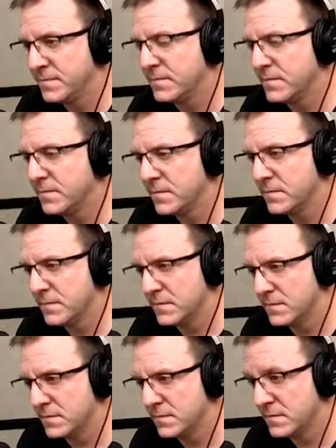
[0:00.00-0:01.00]

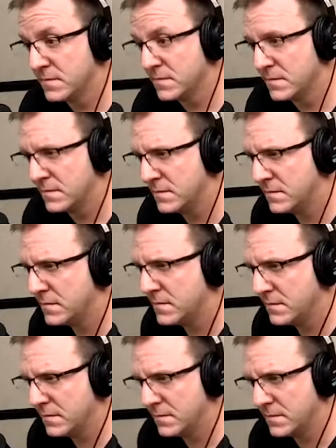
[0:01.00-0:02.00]

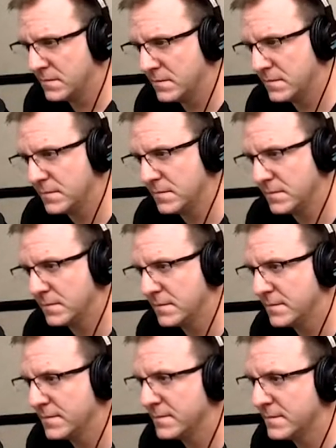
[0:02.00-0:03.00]

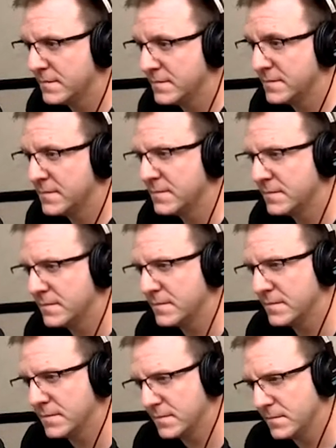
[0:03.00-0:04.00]

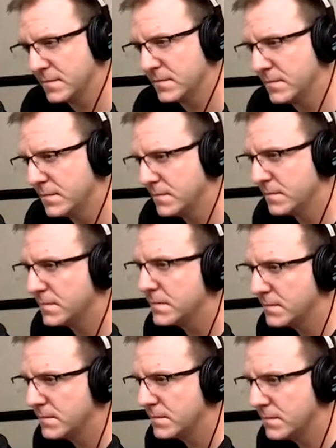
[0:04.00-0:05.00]

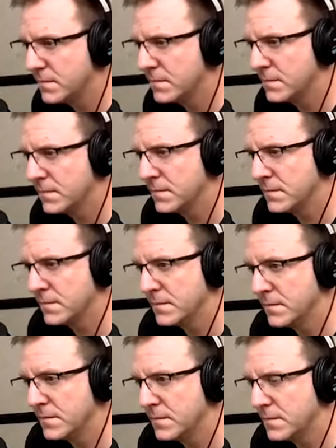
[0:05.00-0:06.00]

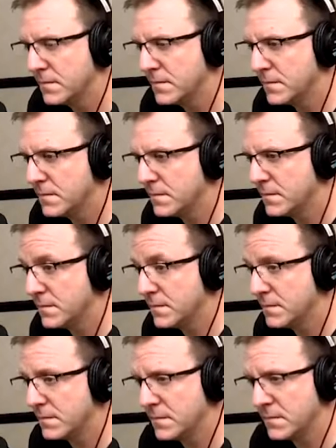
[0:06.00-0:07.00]

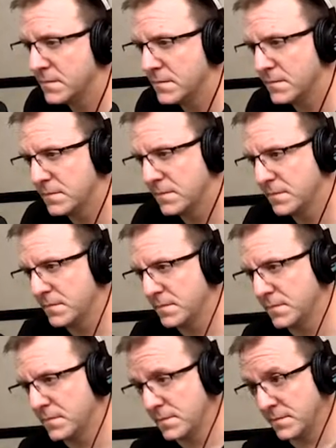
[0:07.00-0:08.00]
(silent)